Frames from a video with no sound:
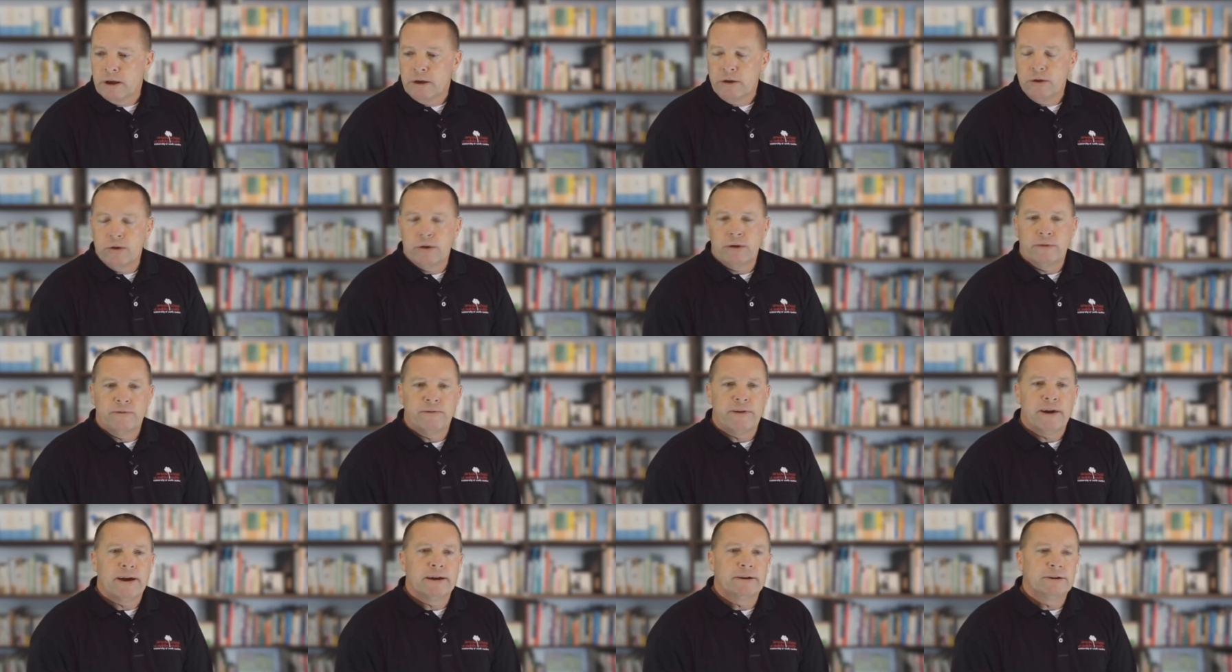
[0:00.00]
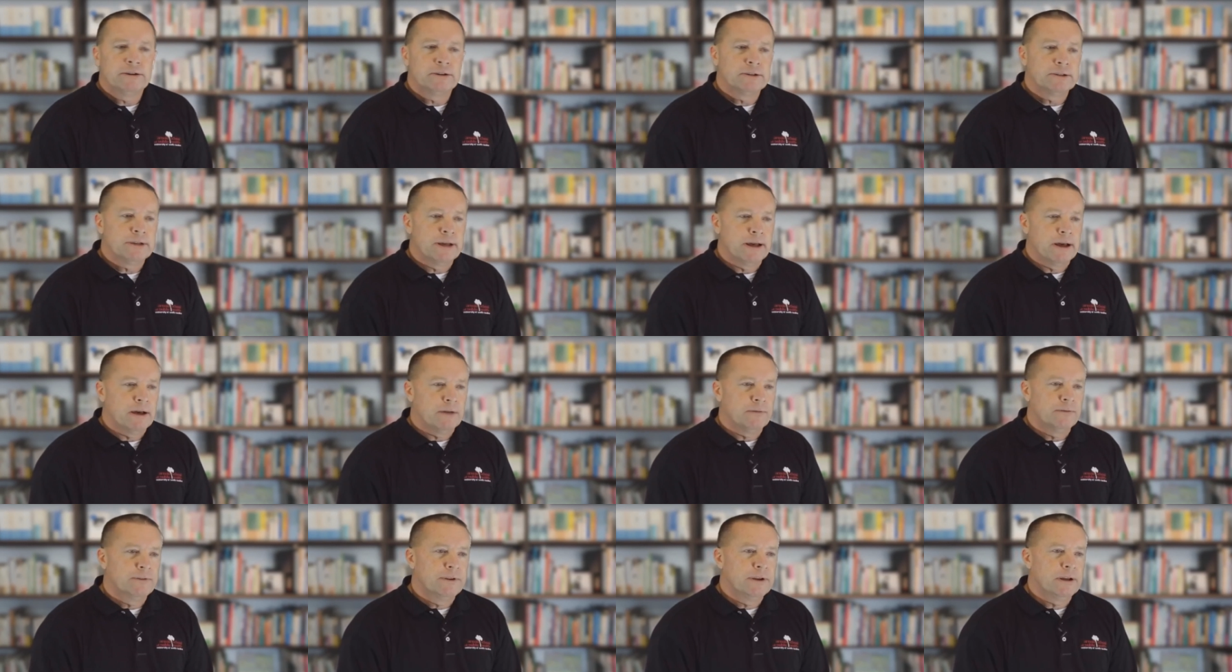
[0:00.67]
you can find
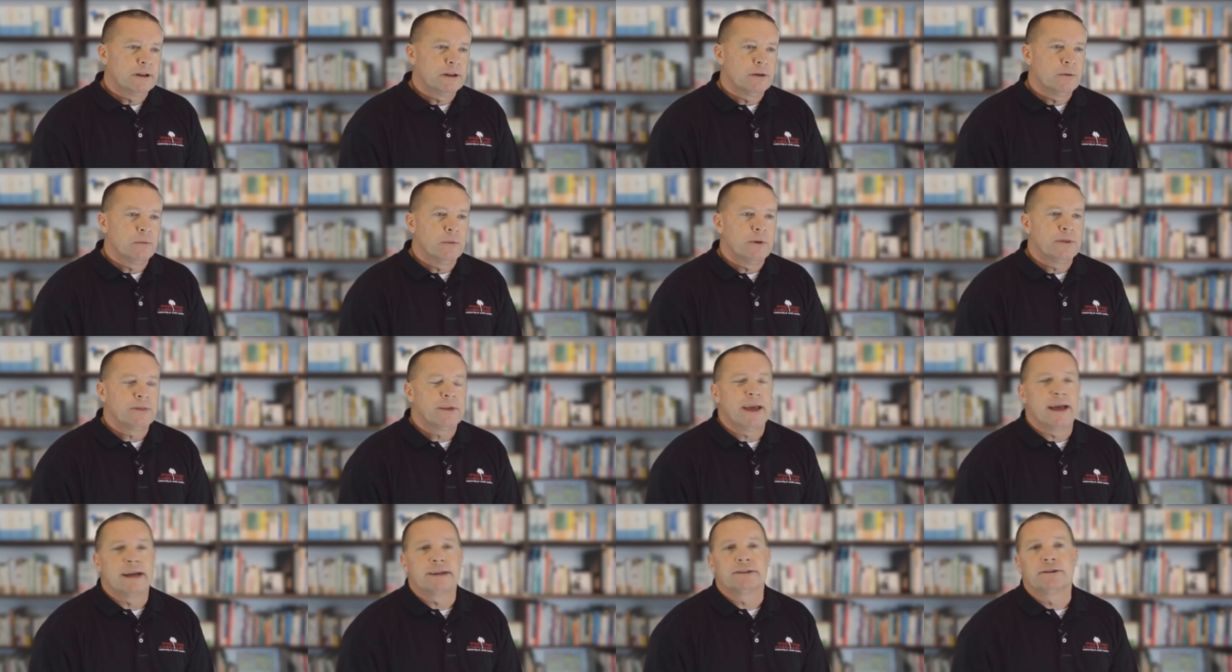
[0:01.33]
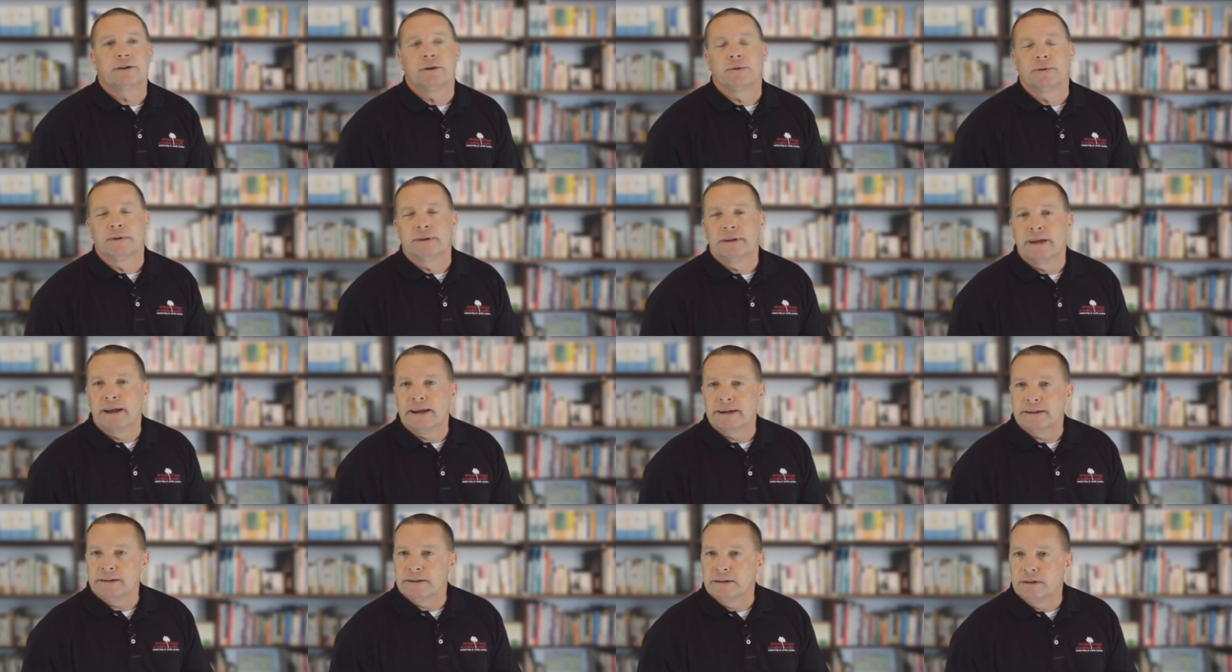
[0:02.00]
yourself dealing with
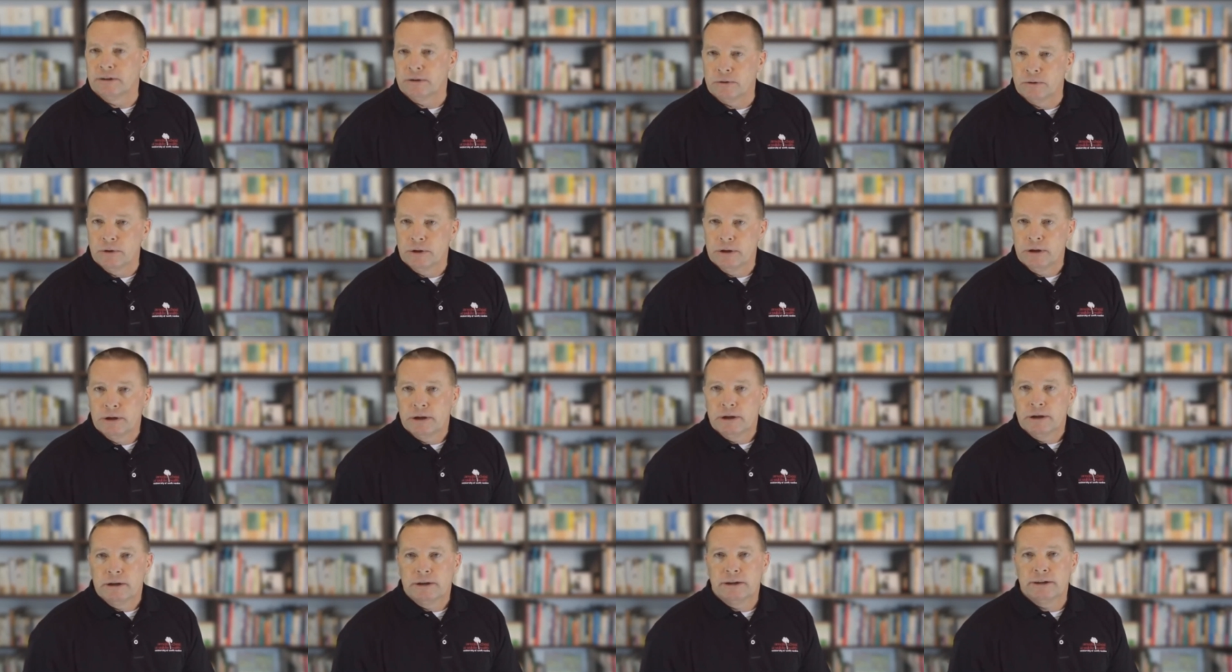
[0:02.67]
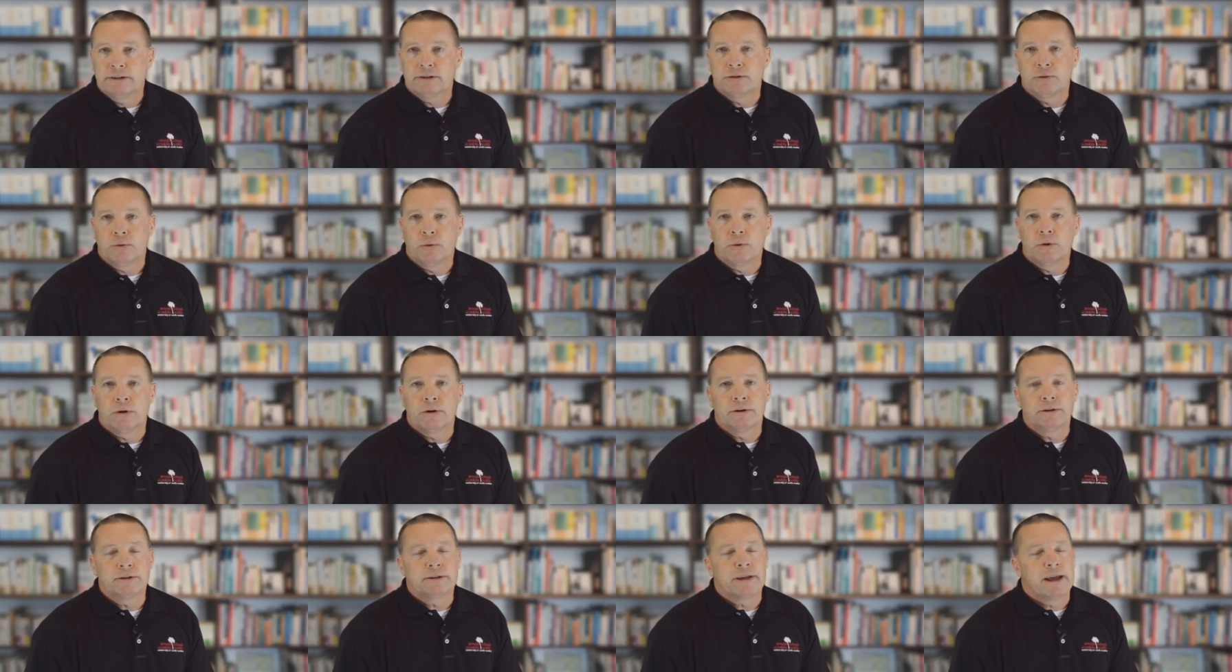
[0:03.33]
gastrointestinal
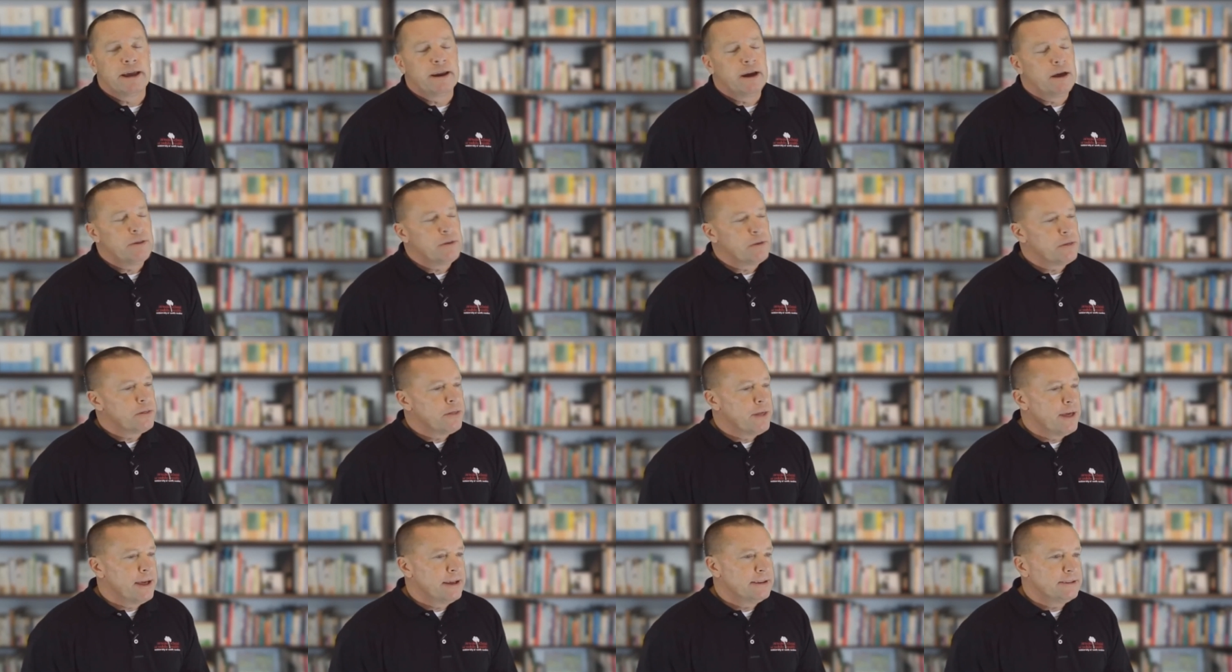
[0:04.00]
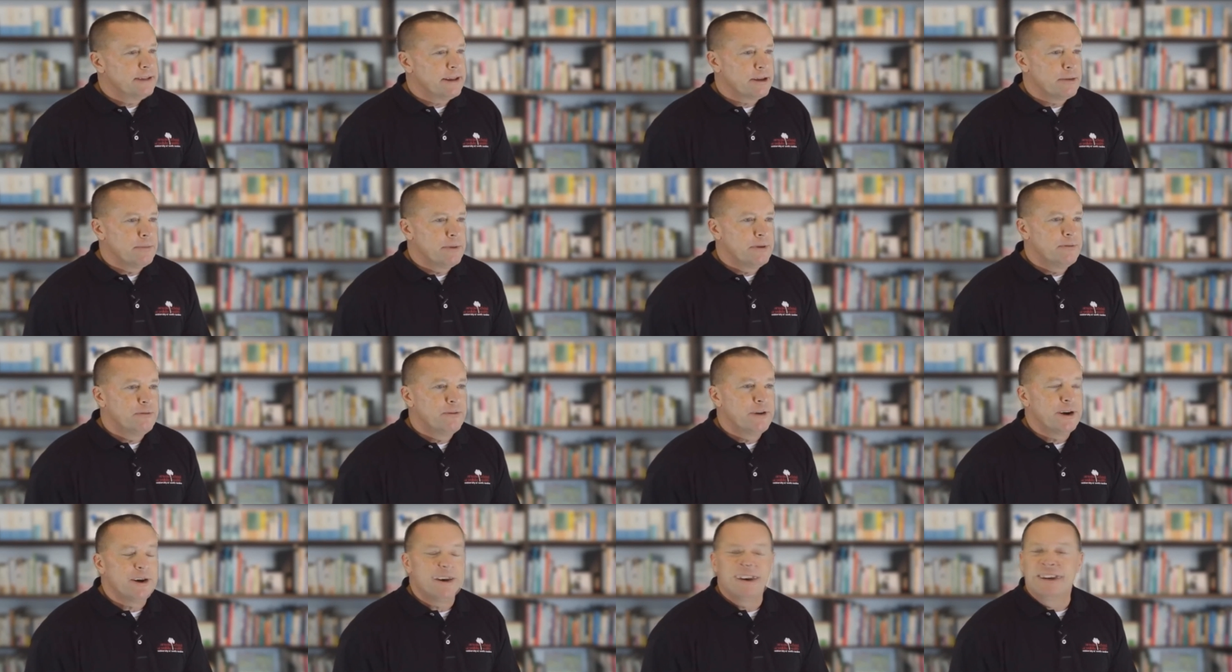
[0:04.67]
disorders and other things that can be
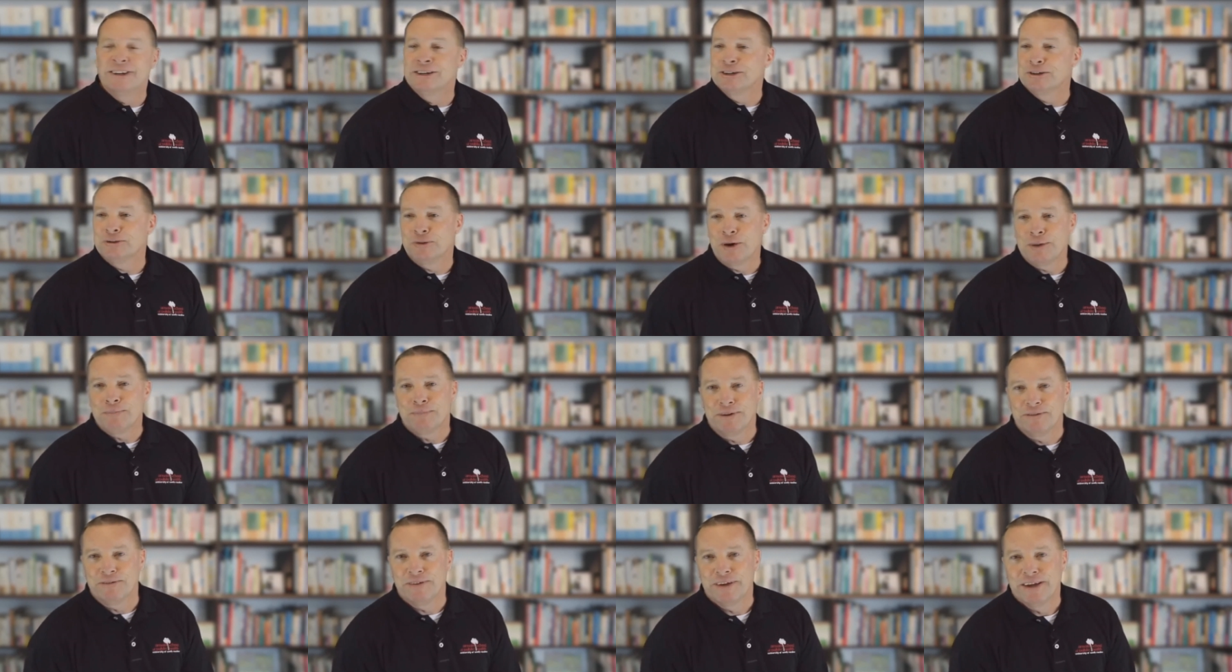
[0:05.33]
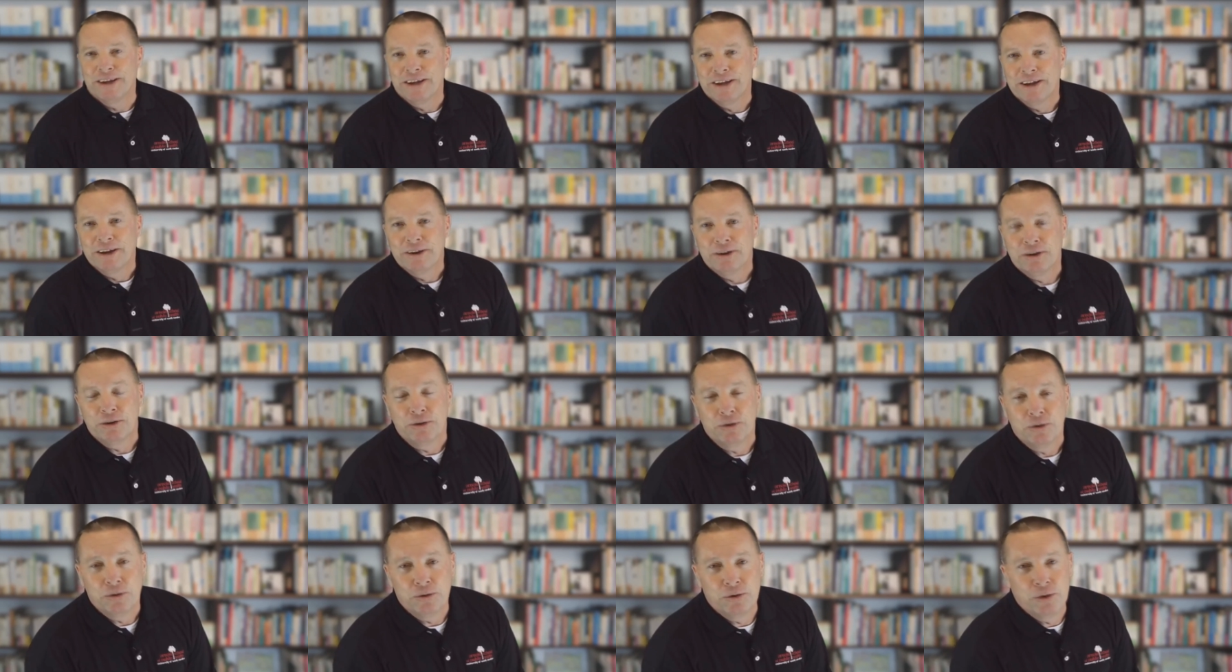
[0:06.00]
very disruptive
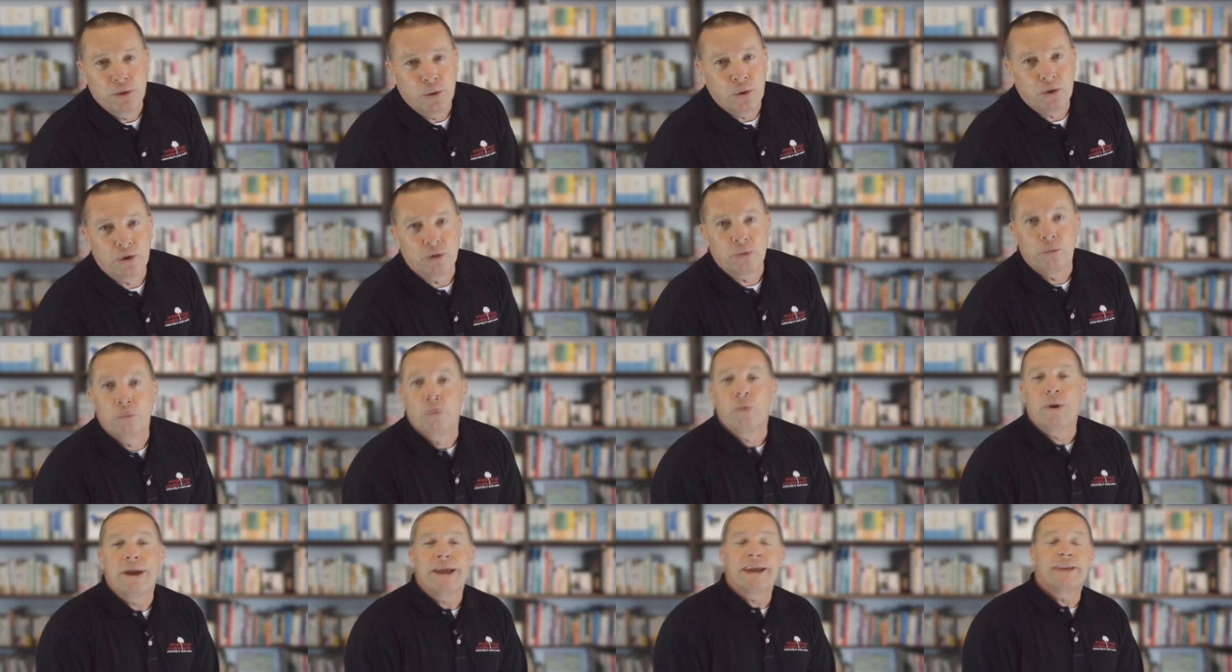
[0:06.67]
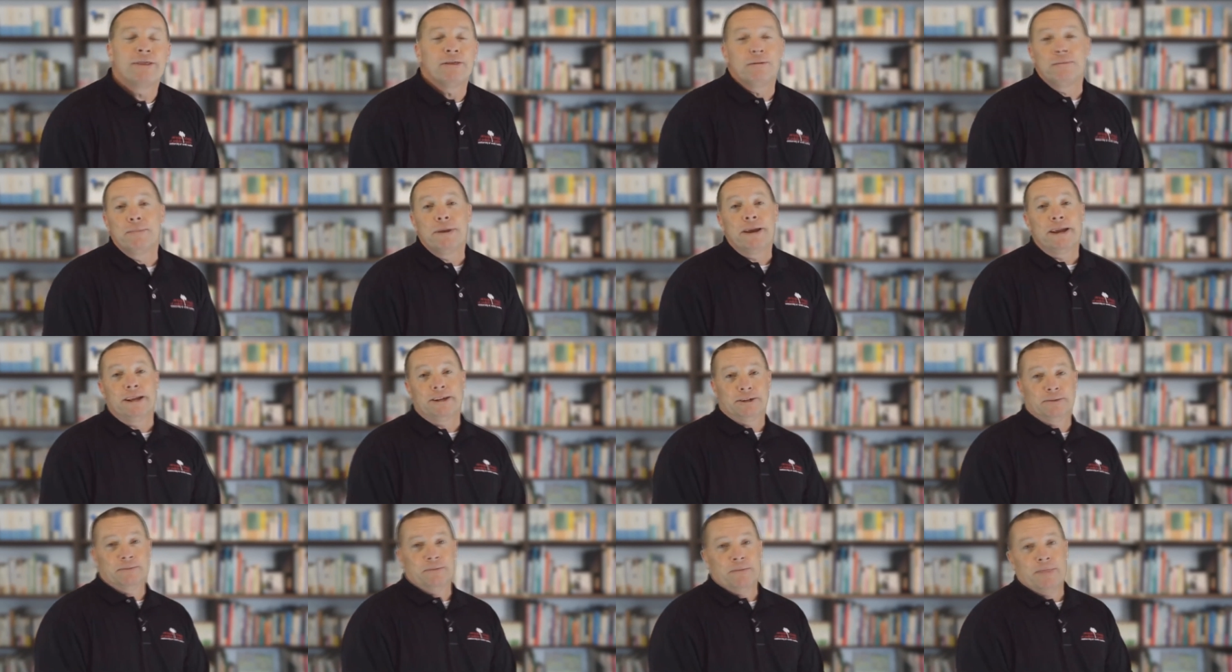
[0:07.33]
to your week at the
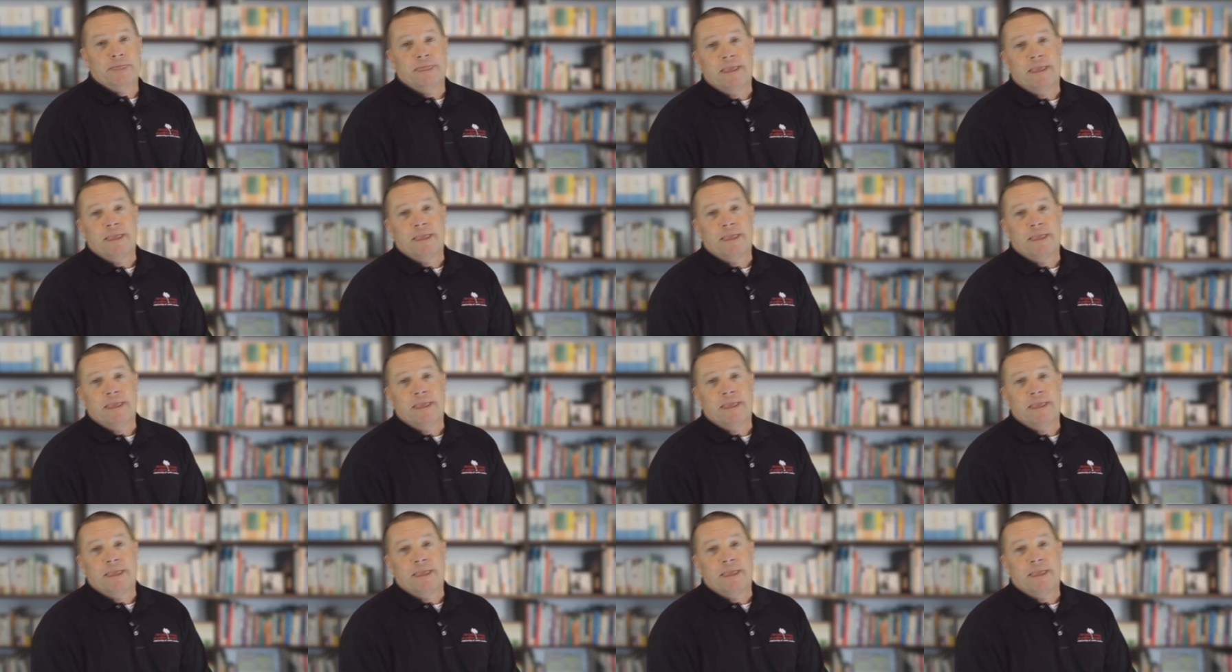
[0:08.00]
beach.